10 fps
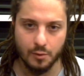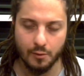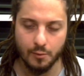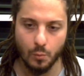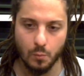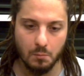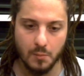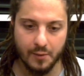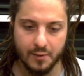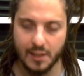or
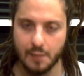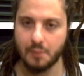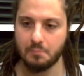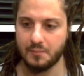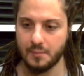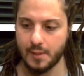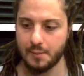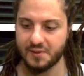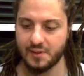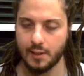every time
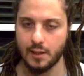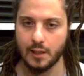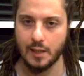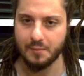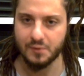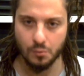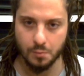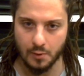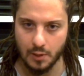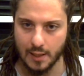I'm sitting and I'm
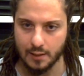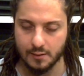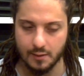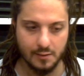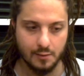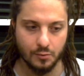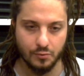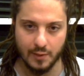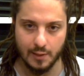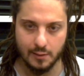super relaxed, I start to
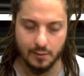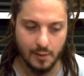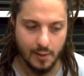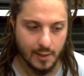feel it,